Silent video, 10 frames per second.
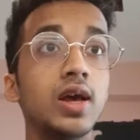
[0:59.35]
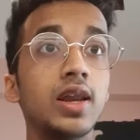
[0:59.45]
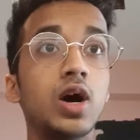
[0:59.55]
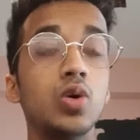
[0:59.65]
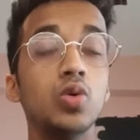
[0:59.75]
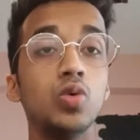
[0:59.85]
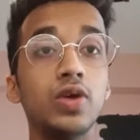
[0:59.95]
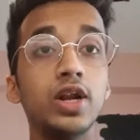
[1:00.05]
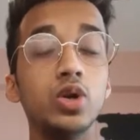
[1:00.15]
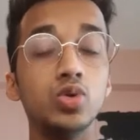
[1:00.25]
Now,
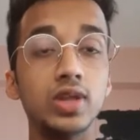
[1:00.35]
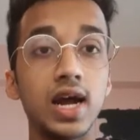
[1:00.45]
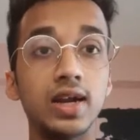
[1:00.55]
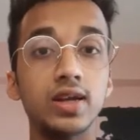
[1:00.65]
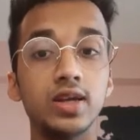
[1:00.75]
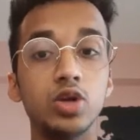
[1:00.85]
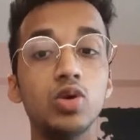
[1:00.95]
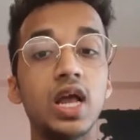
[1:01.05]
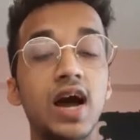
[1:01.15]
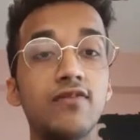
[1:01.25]
when you do that, you
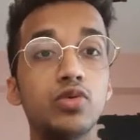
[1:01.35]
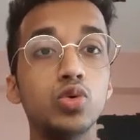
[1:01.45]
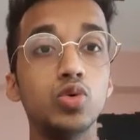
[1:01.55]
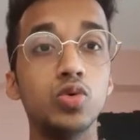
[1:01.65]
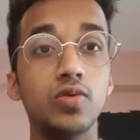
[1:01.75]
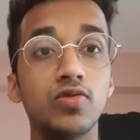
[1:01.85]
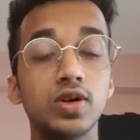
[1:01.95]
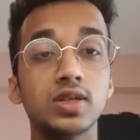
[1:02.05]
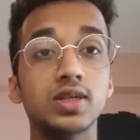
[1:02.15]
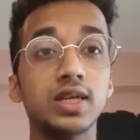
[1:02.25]
will have to
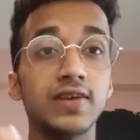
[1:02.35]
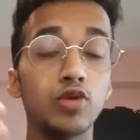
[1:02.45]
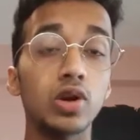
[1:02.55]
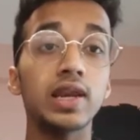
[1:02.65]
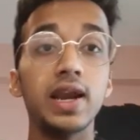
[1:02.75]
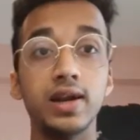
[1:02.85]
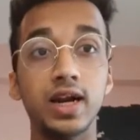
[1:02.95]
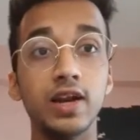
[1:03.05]
first give your credit card